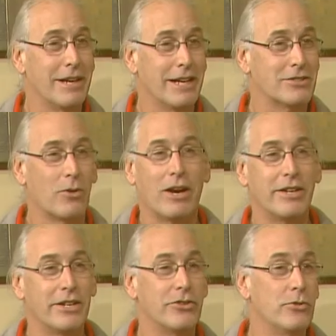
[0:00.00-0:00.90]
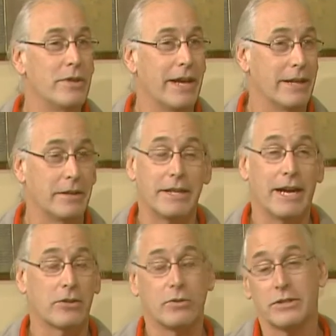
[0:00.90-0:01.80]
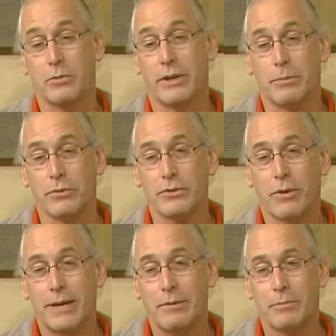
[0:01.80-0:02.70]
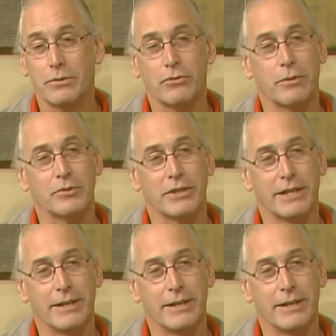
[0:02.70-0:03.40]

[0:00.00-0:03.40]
And so, how do you do that? The doctor doesn't want to prescribe the prescription mm -hmm.